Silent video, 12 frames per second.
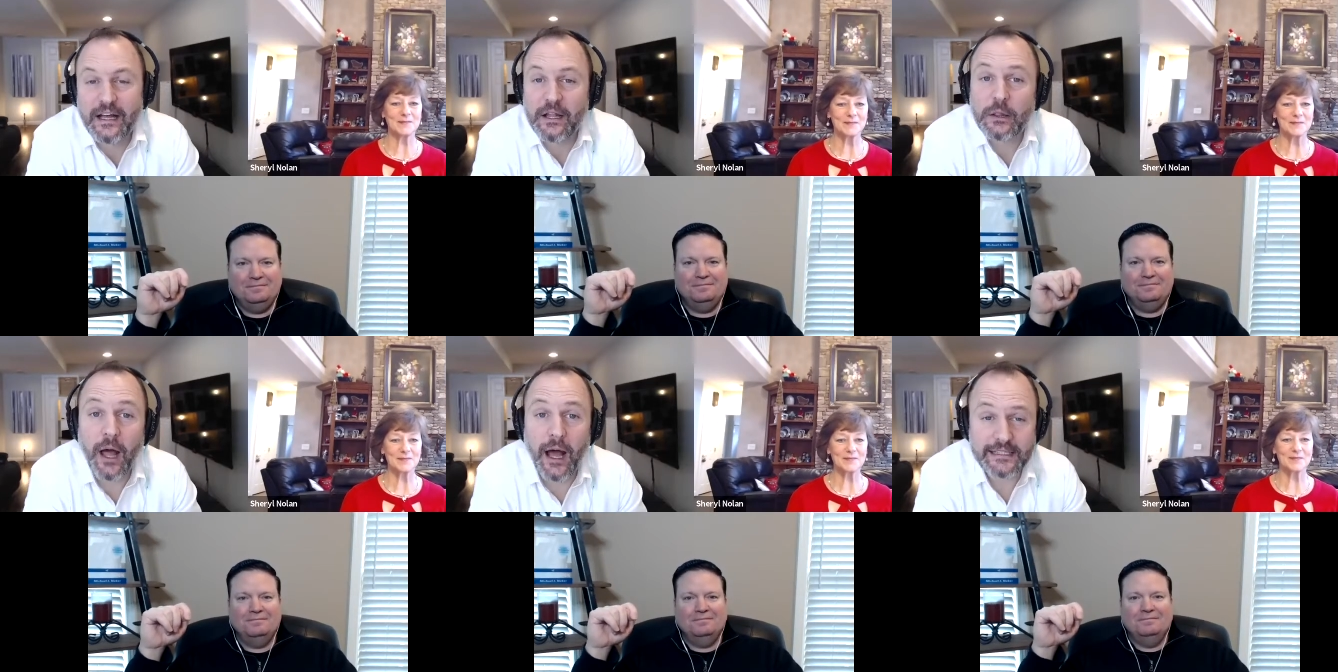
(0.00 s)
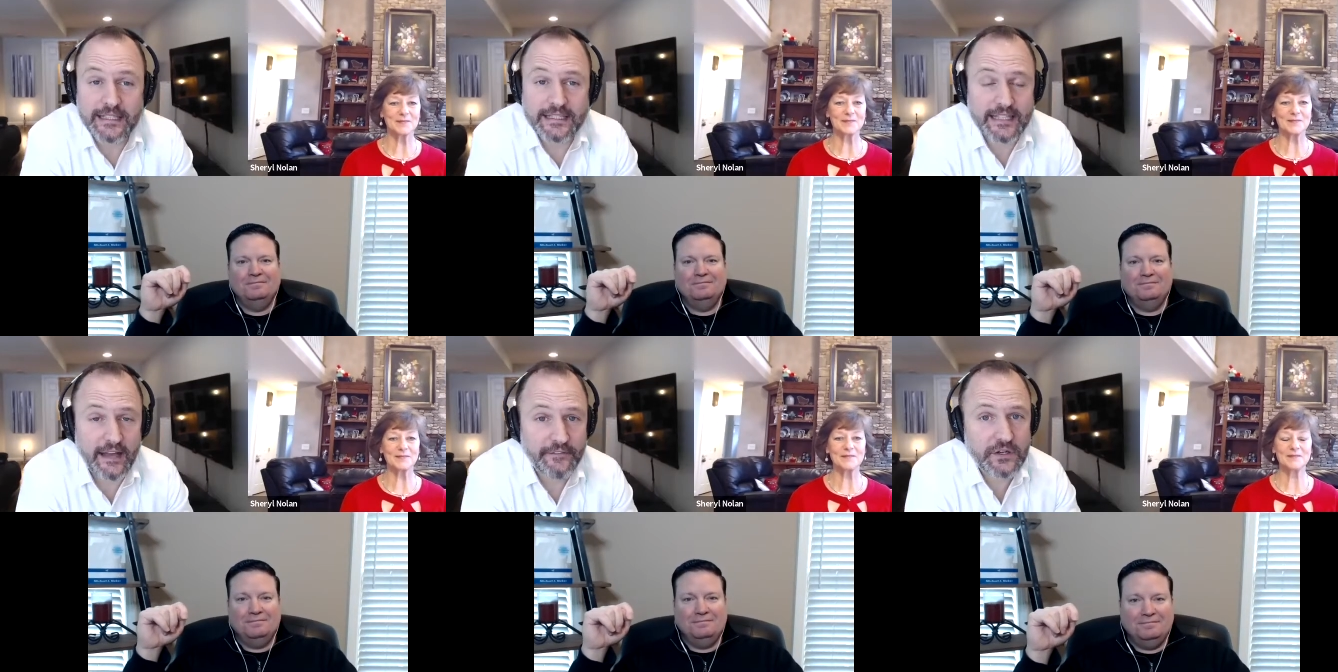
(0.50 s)
Speaker 1: lots of
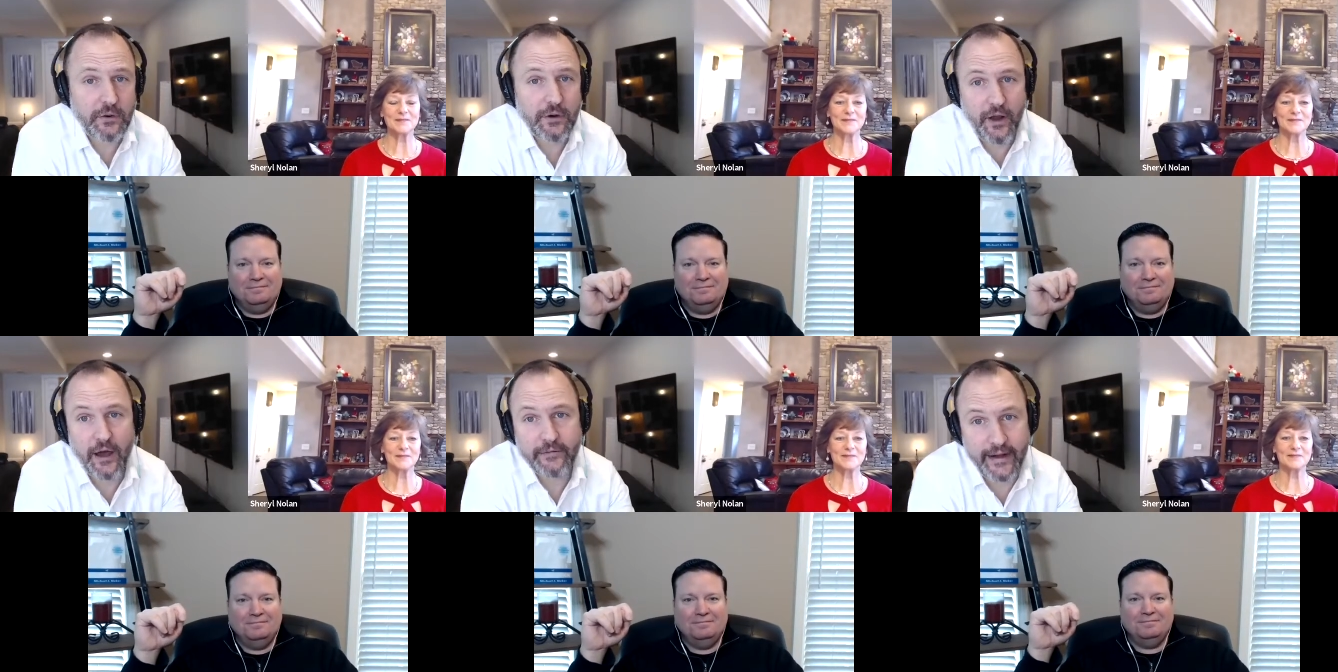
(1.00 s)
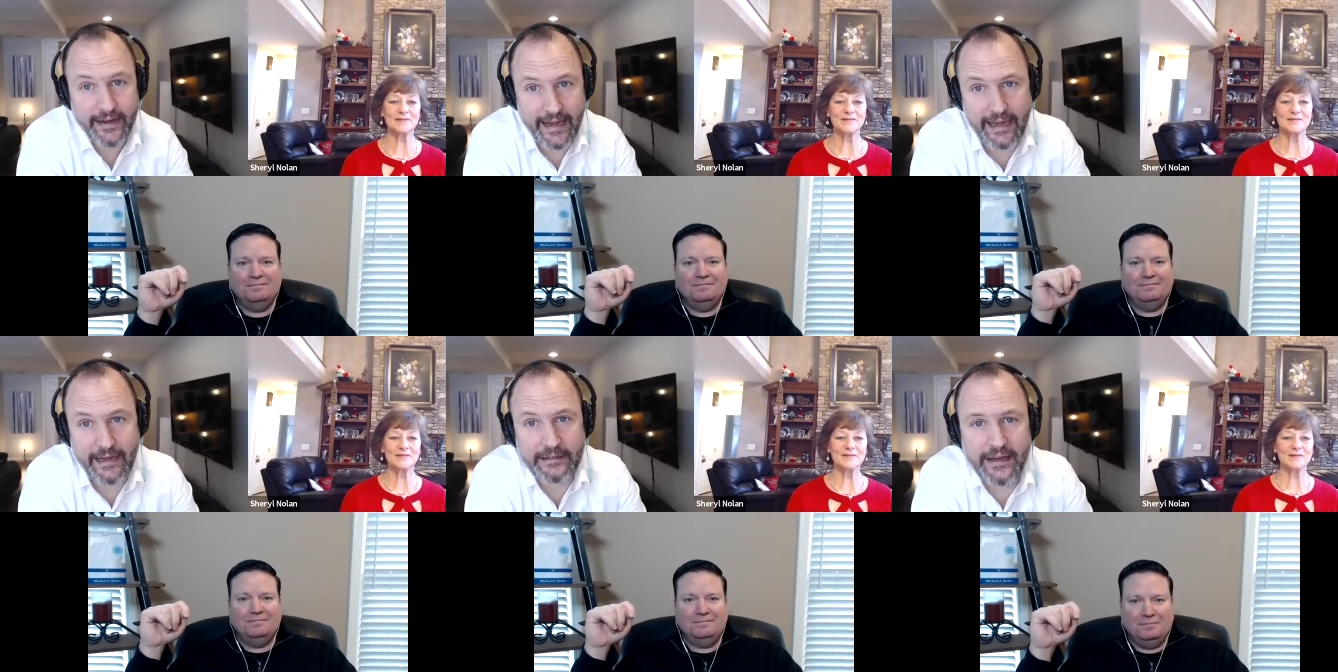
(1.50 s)
stuff's going on right
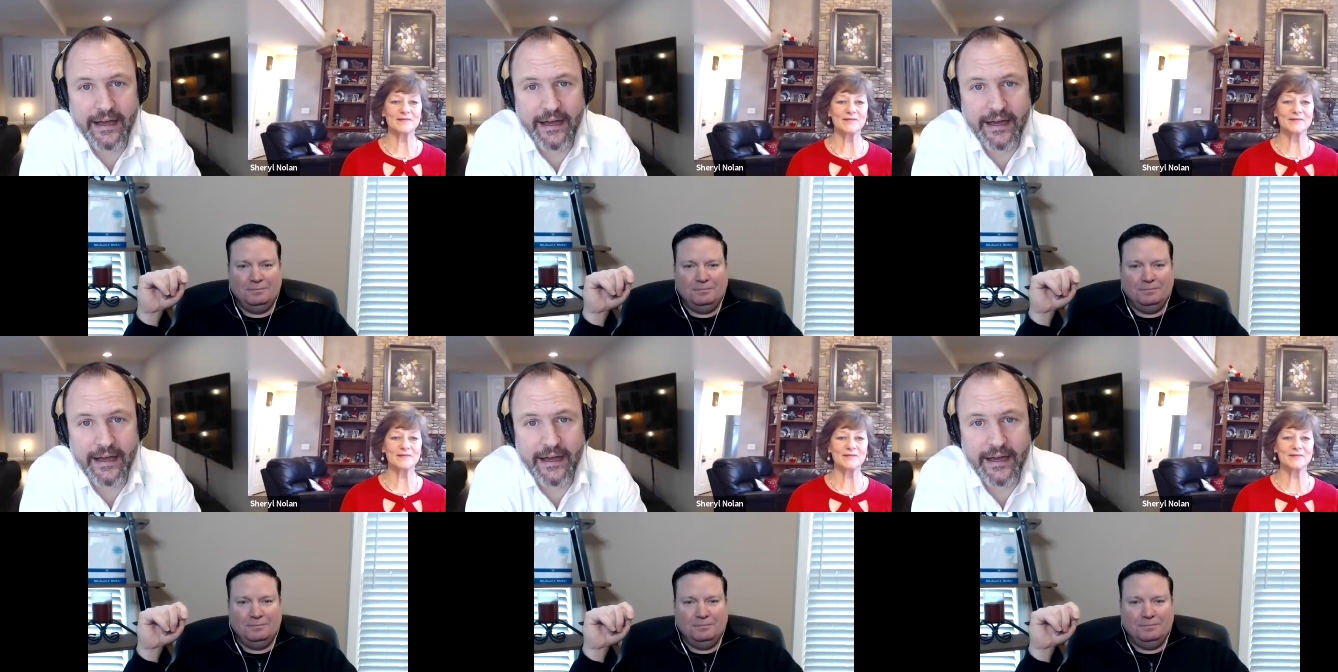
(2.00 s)
now.